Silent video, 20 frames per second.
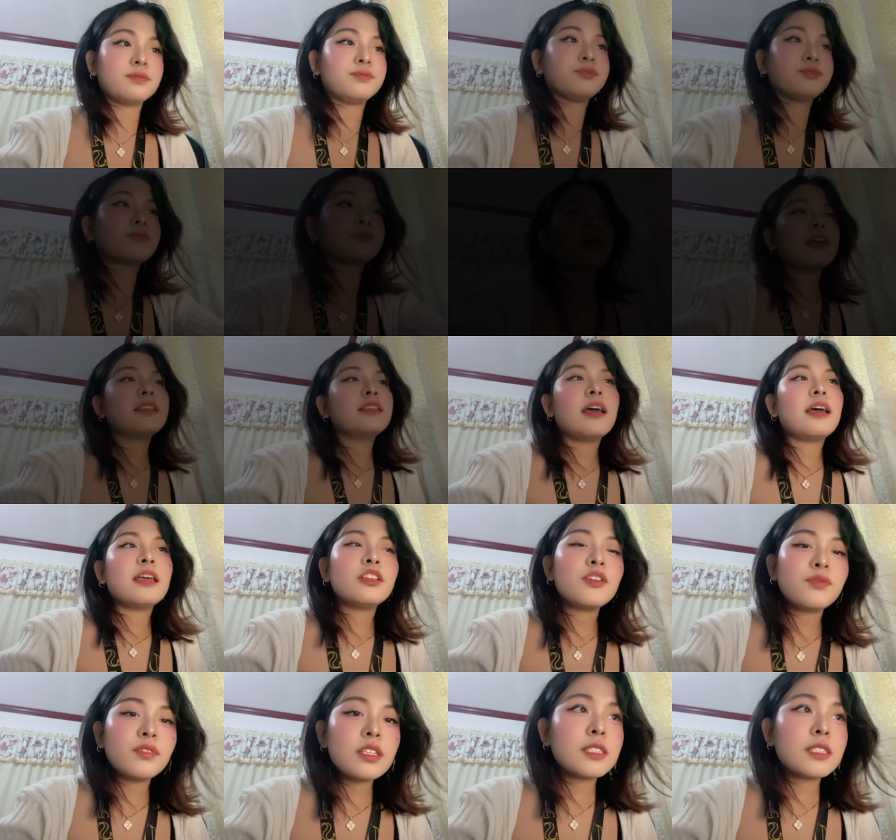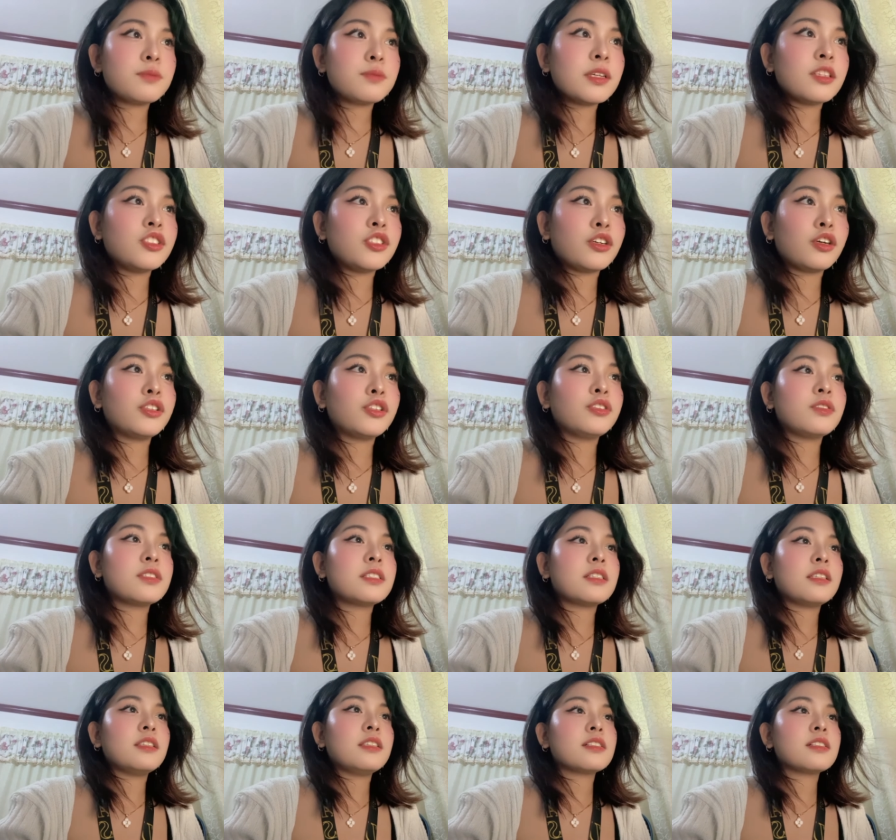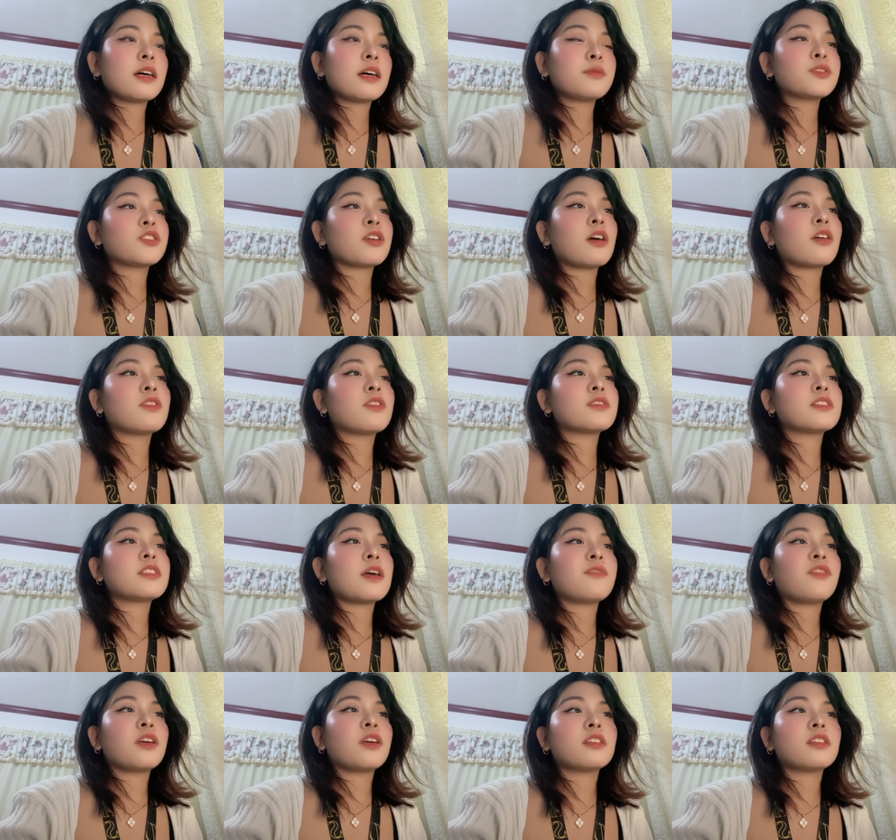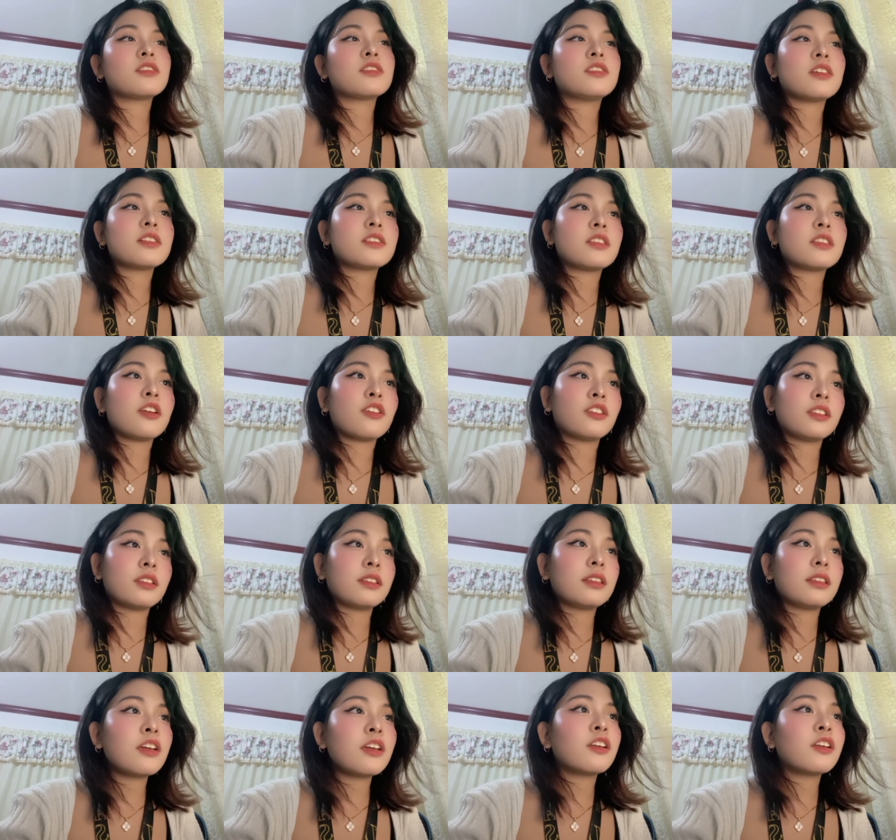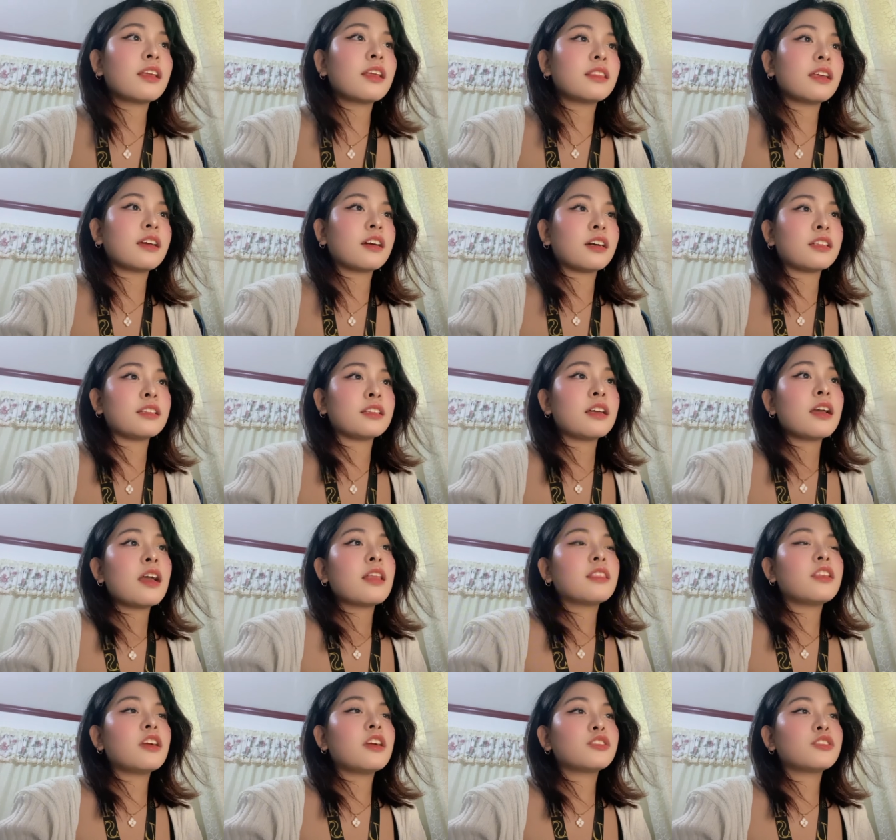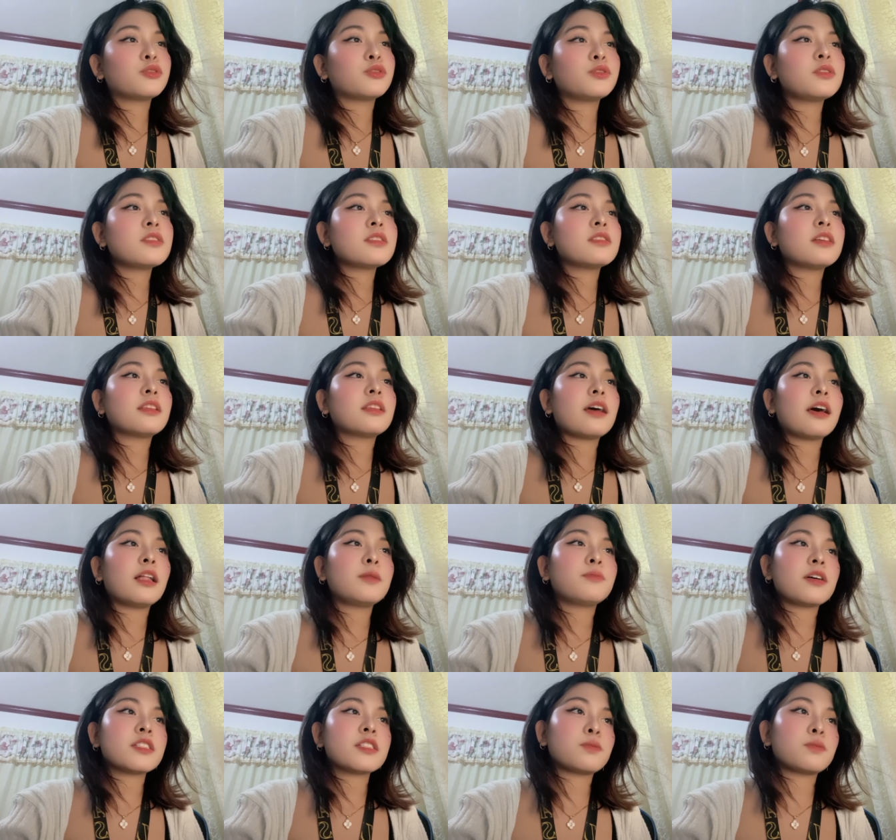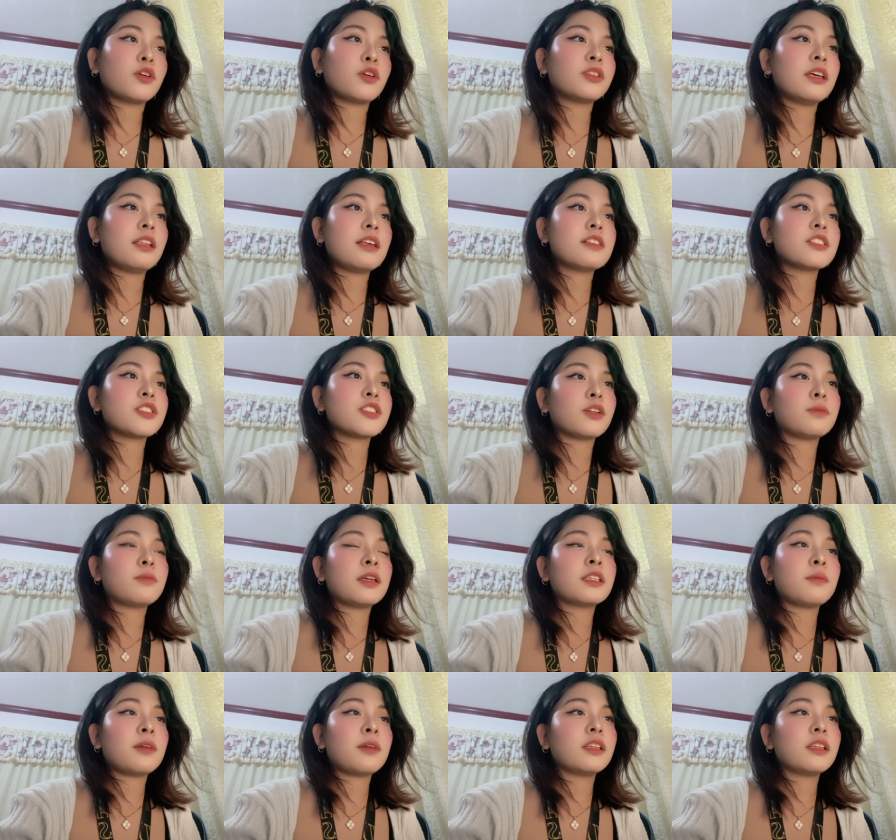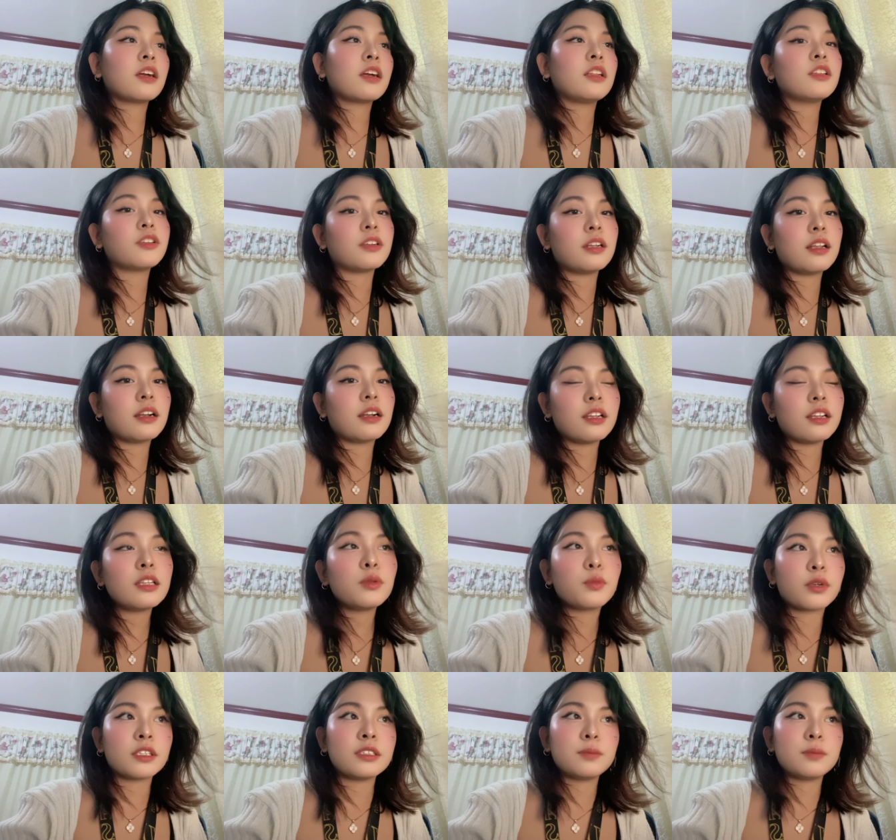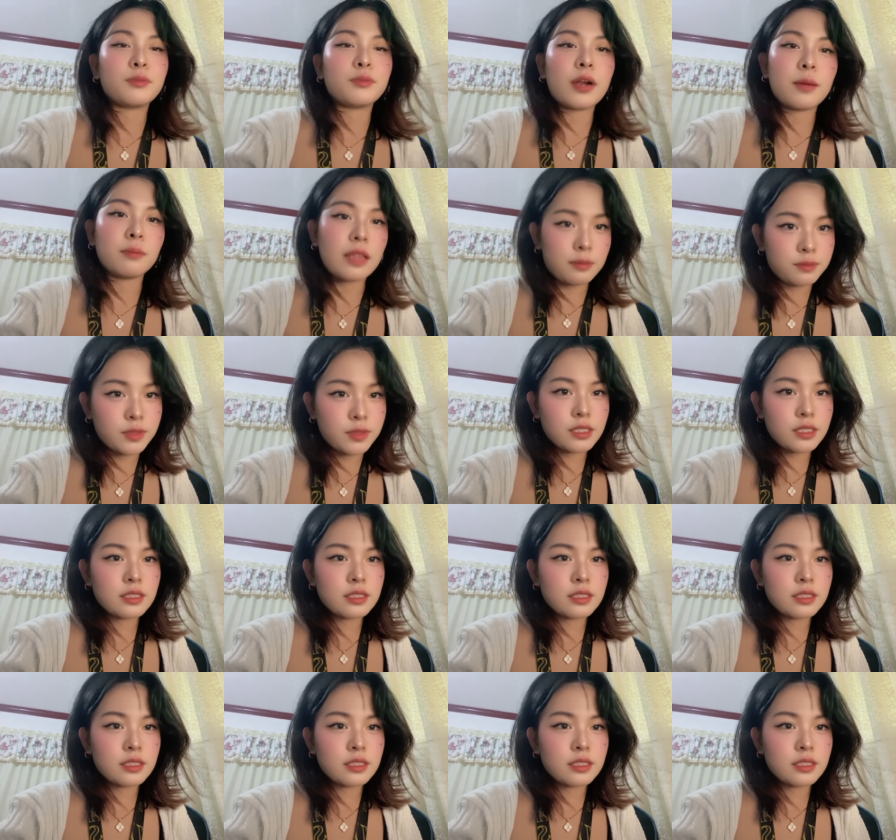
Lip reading: By the end of this video, you'll see these abstract concepts are not just theoretical, they are tools that help us model and solve mathematical real-world problems.